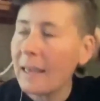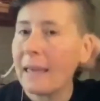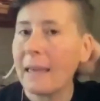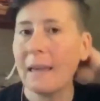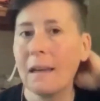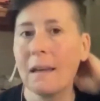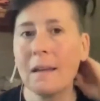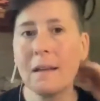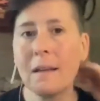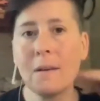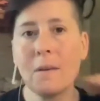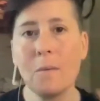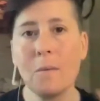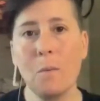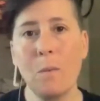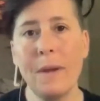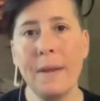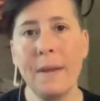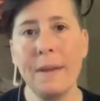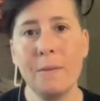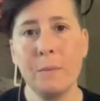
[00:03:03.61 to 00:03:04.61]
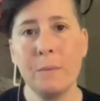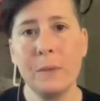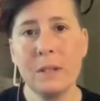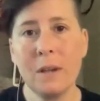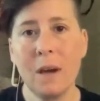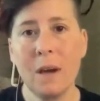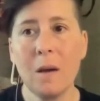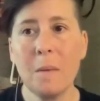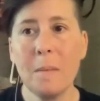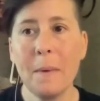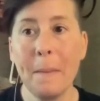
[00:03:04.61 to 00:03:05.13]
And when we
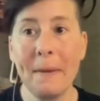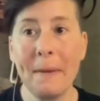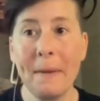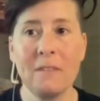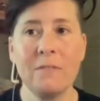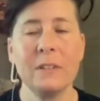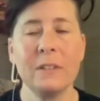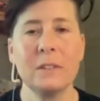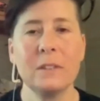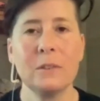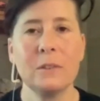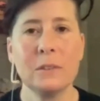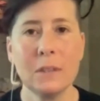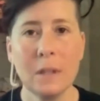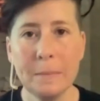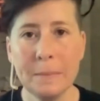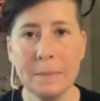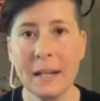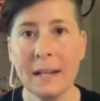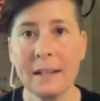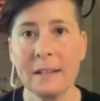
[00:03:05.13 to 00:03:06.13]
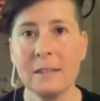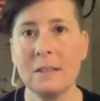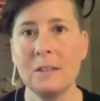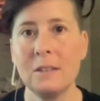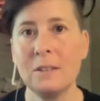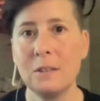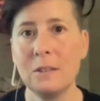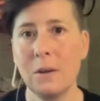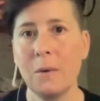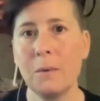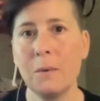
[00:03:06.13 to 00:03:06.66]
talk about metaphysical subjects,
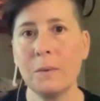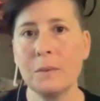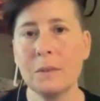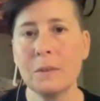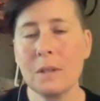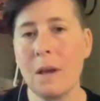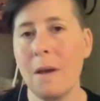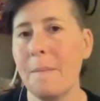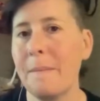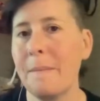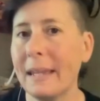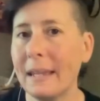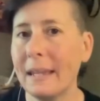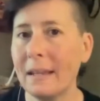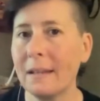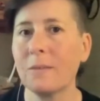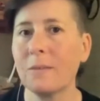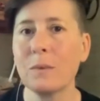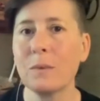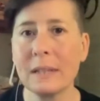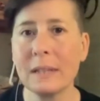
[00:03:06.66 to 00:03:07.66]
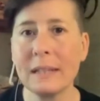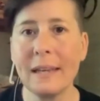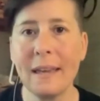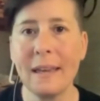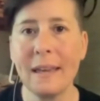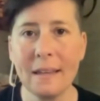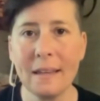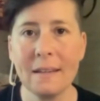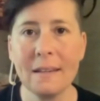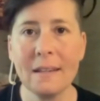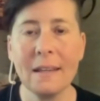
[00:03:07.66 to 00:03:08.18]
stones come in really
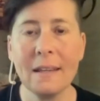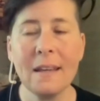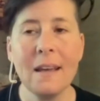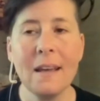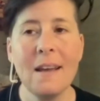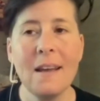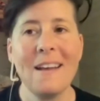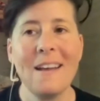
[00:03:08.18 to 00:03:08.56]
handy.